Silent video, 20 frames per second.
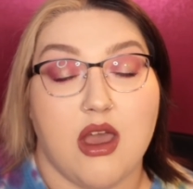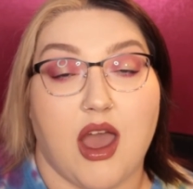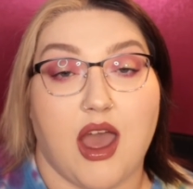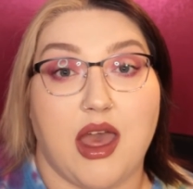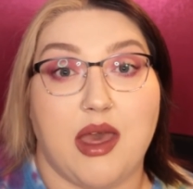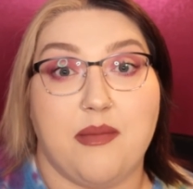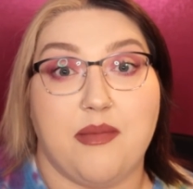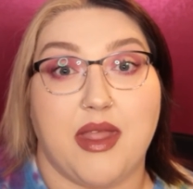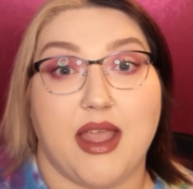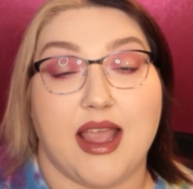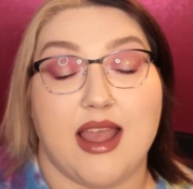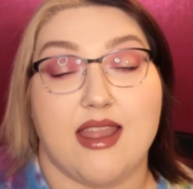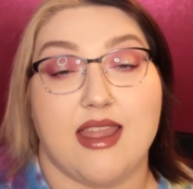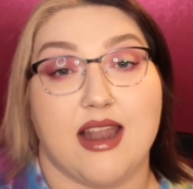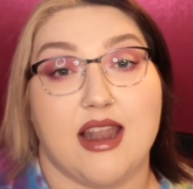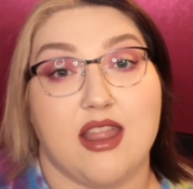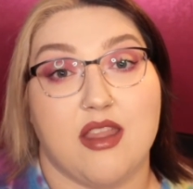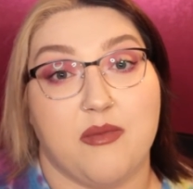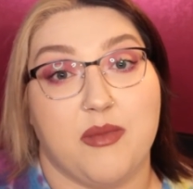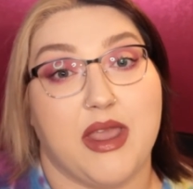Like I
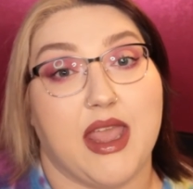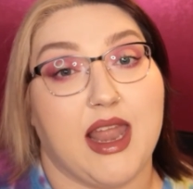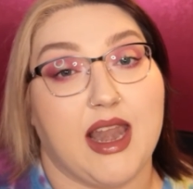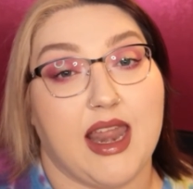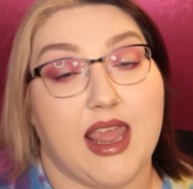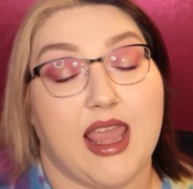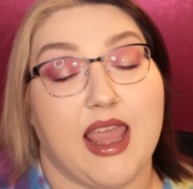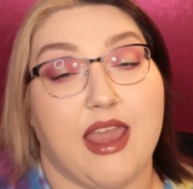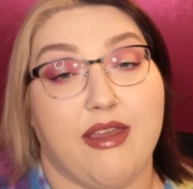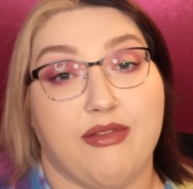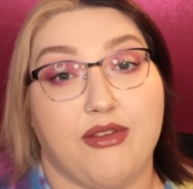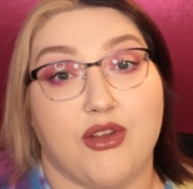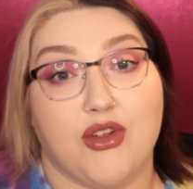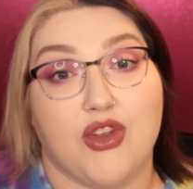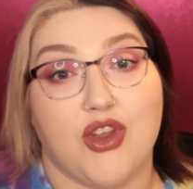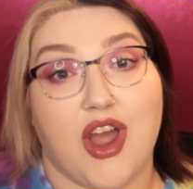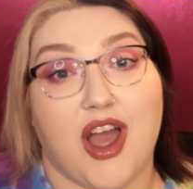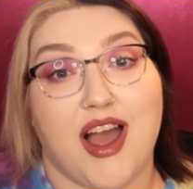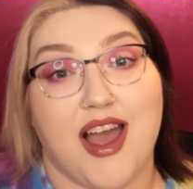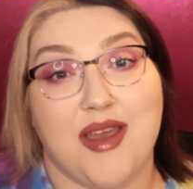said in the beginning, if you're
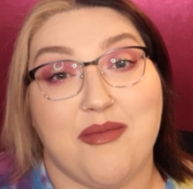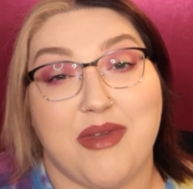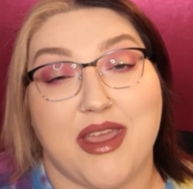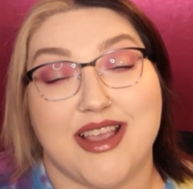not,